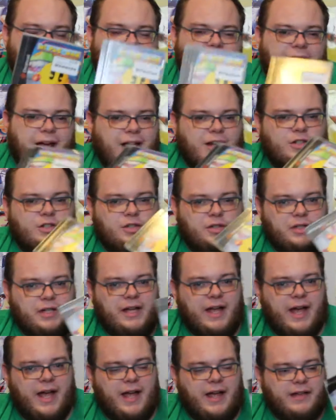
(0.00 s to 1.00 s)
it
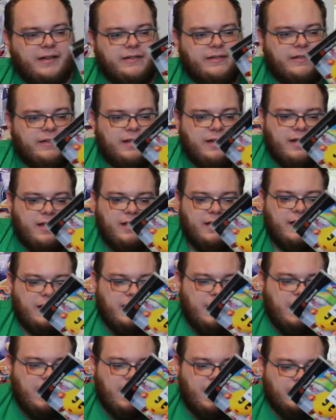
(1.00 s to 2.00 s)
actually has
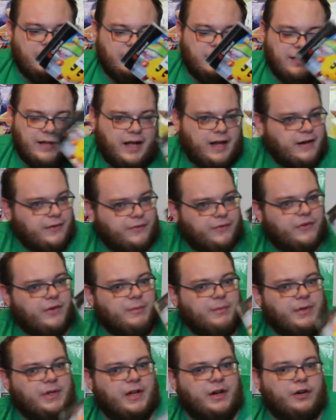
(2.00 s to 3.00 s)
a lot of
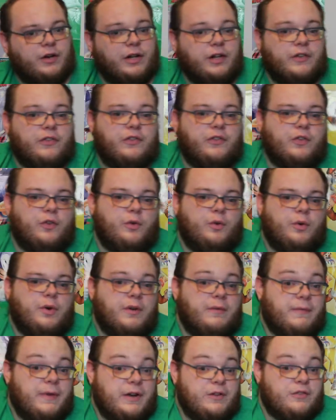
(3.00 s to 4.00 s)
similarities to
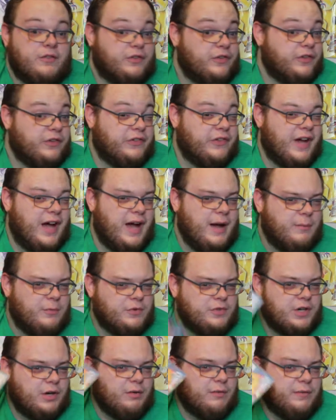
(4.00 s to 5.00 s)
Adventures in Time,
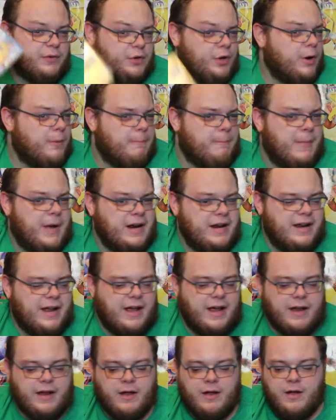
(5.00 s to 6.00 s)
which I reviewed on
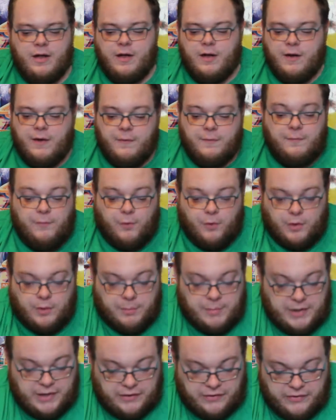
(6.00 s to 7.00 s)
Monday for the
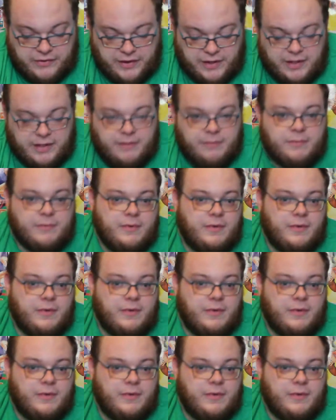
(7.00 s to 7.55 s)
PC.